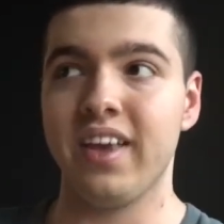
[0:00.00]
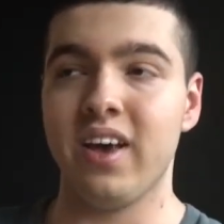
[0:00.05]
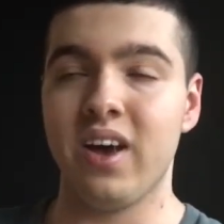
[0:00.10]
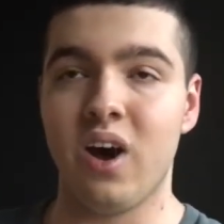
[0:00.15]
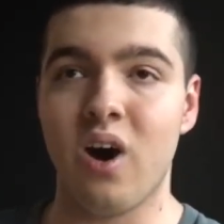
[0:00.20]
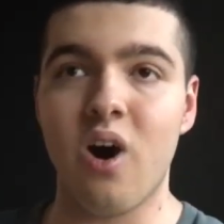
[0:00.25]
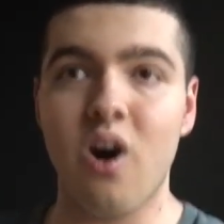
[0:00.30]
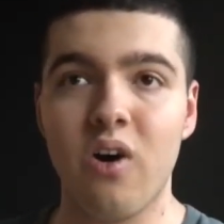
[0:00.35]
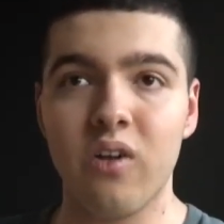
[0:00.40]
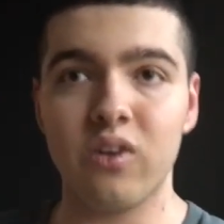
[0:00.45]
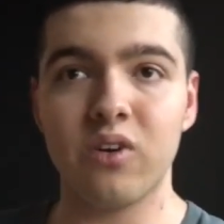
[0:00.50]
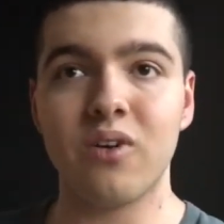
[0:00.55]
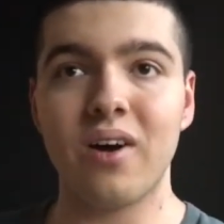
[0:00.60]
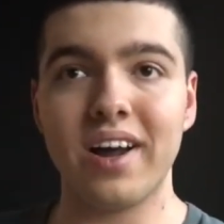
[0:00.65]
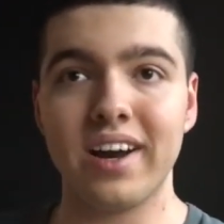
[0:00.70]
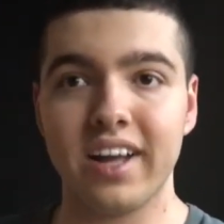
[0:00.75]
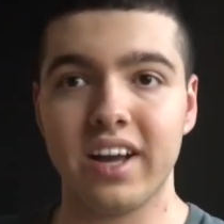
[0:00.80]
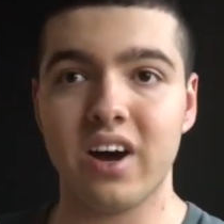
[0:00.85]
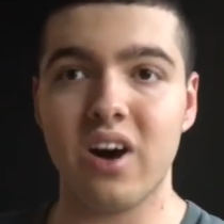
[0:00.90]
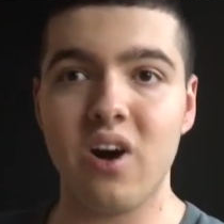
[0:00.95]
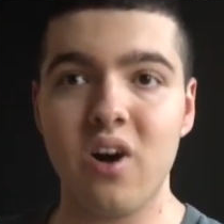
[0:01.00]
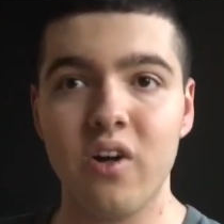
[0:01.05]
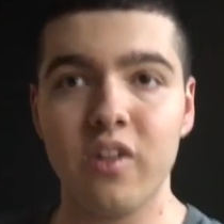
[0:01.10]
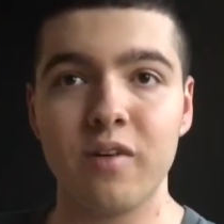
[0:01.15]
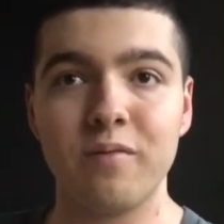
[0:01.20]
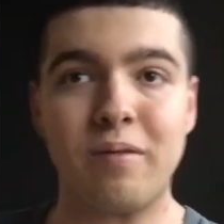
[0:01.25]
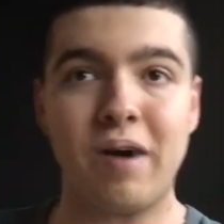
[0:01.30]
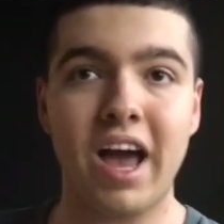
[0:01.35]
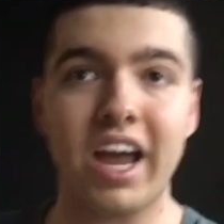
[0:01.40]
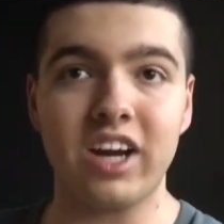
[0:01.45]
all the running, all the
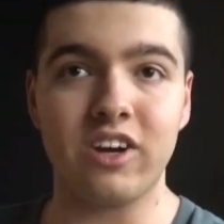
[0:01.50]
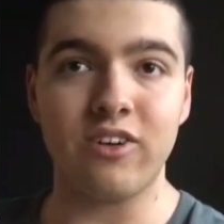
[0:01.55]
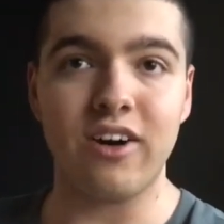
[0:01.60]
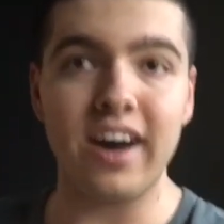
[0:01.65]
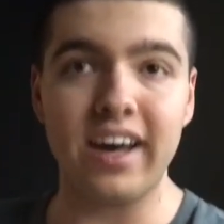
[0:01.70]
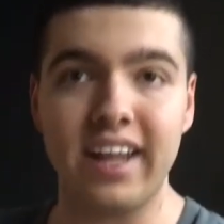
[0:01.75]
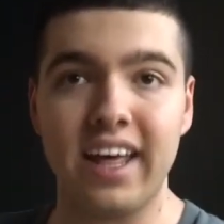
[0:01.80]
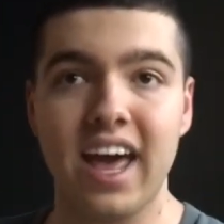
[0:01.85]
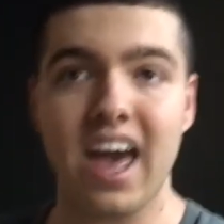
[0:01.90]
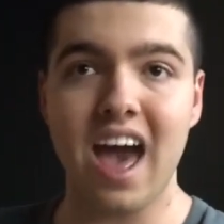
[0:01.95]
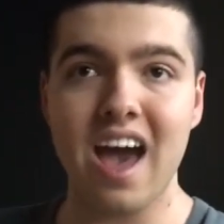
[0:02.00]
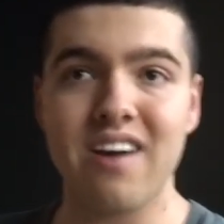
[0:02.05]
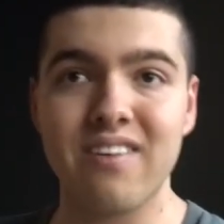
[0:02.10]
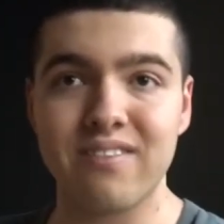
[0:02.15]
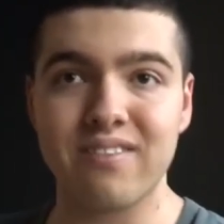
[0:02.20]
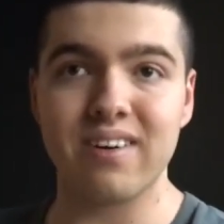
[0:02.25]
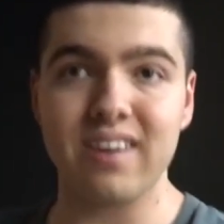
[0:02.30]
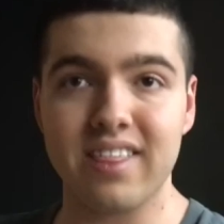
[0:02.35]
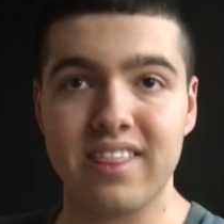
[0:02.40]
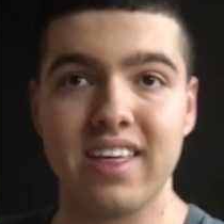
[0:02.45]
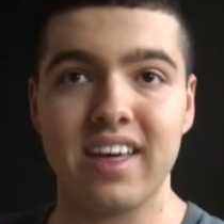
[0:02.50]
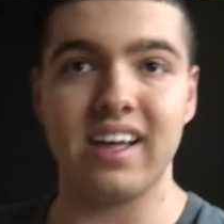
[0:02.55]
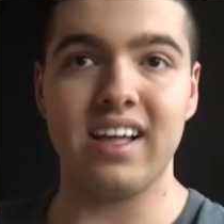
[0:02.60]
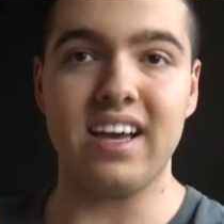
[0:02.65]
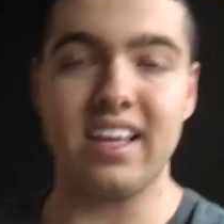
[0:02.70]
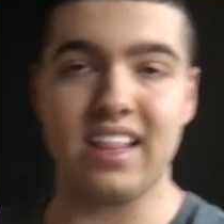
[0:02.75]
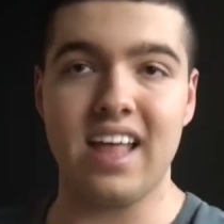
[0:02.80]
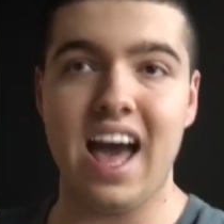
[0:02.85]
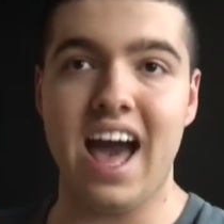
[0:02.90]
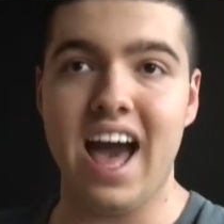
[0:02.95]
bike riding, everything like
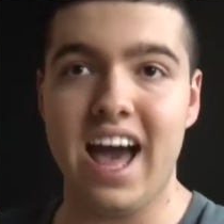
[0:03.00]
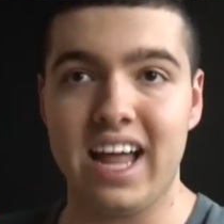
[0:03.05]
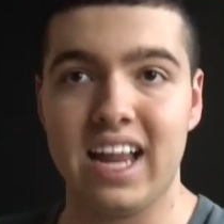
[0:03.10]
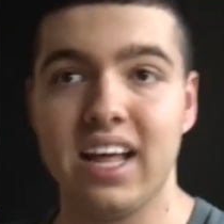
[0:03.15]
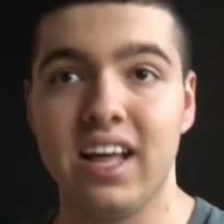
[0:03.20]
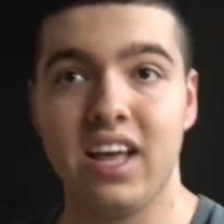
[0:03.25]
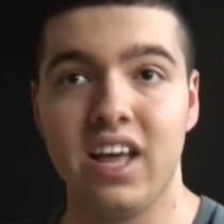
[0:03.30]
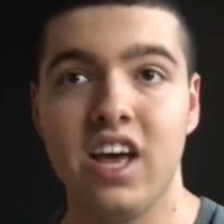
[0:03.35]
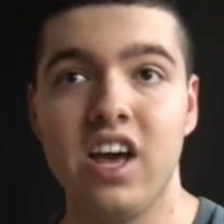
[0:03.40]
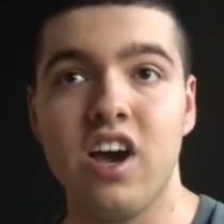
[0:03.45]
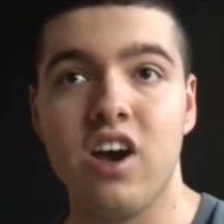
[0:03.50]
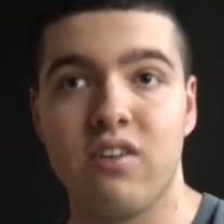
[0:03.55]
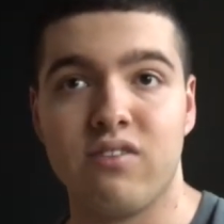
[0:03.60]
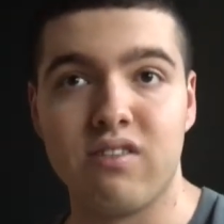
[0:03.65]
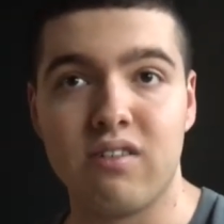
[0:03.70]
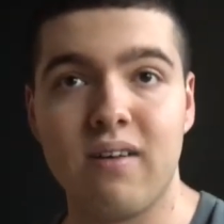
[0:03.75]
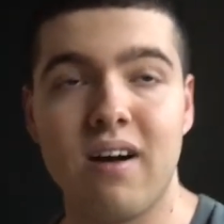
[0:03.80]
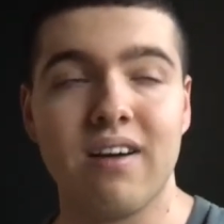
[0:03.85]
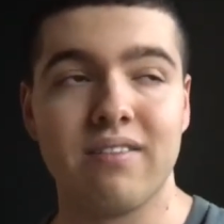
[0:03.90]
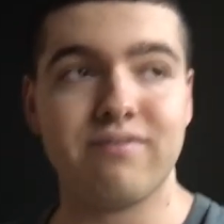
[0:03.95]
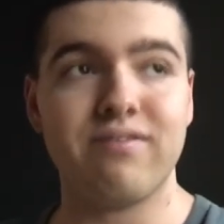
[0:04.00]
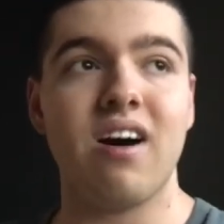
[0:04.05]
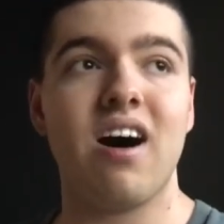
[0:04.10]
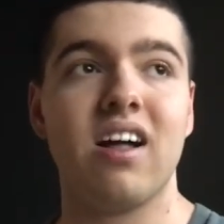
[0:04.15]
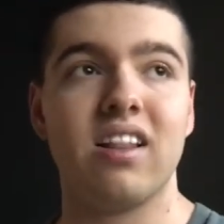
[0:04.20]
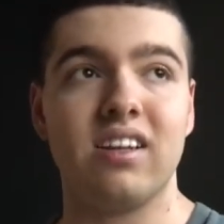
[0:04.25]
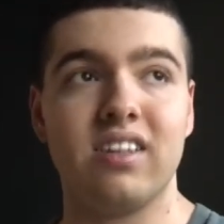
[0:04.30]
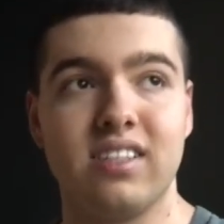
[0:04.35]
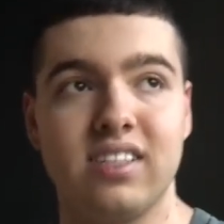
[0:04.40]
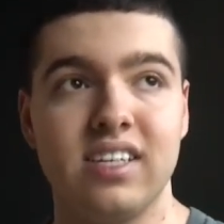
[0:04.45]
that for my
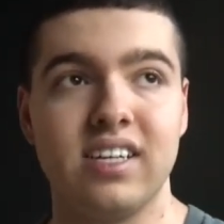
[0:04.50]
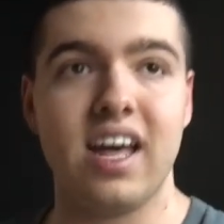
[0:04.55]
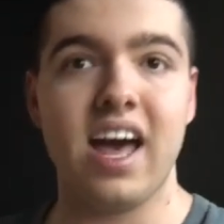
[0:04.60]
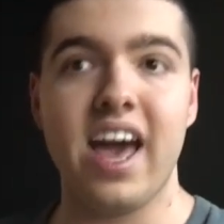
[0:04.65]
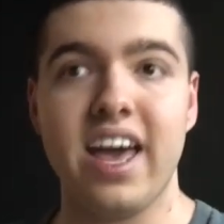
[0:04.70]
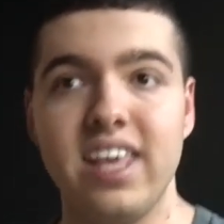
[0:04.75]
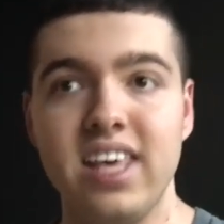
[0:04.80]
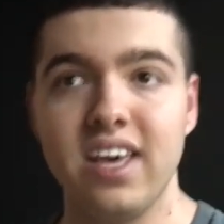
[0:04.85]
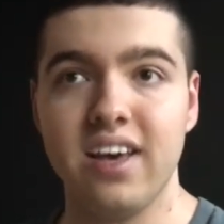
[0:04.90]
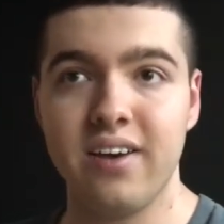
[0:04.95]
father today.